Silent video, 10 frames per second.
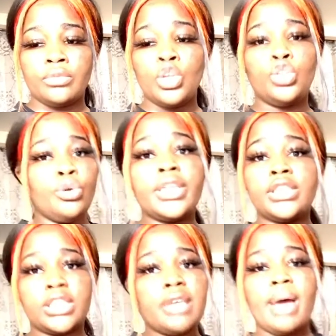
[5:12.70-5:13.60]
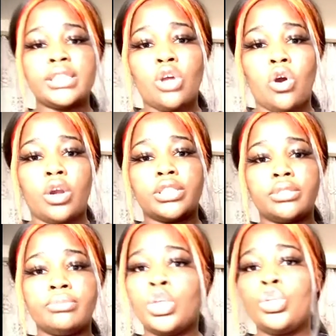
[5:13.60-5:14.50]
You can see my
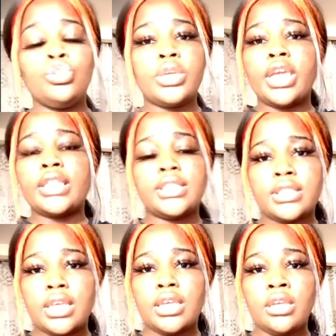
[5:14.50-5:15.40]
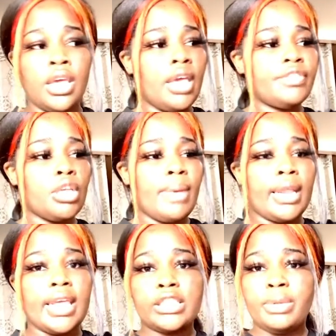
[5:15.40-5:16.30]
scars. You can't see if
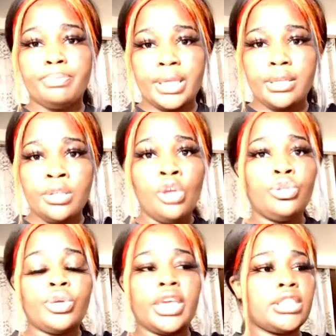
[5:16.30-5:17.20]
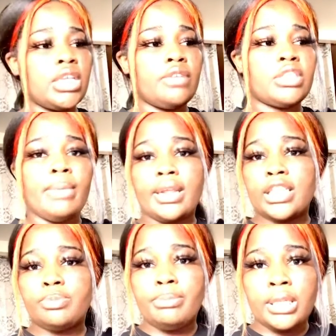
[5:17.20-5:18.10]
somebody has been beaten. You can't see if somebody
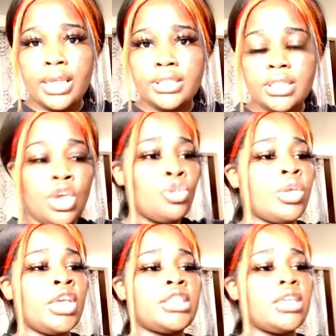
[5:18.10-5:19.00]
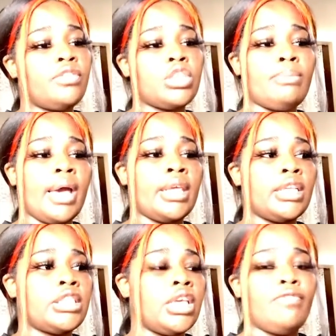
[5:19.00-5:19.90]
has been molested. You can't see if somebody
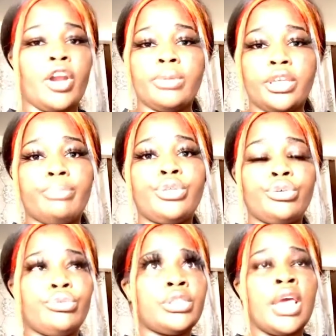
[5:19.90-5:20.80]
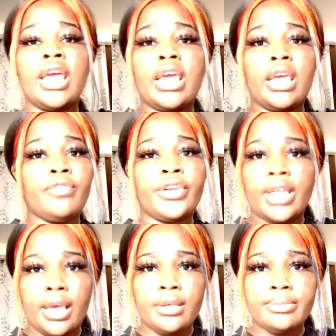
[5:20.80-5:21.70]
is getting verbally abused every
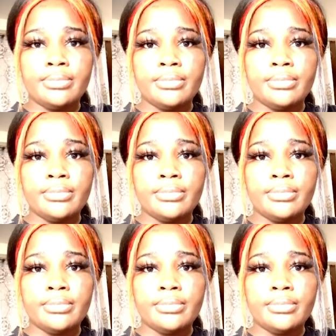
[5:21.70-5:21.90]
day.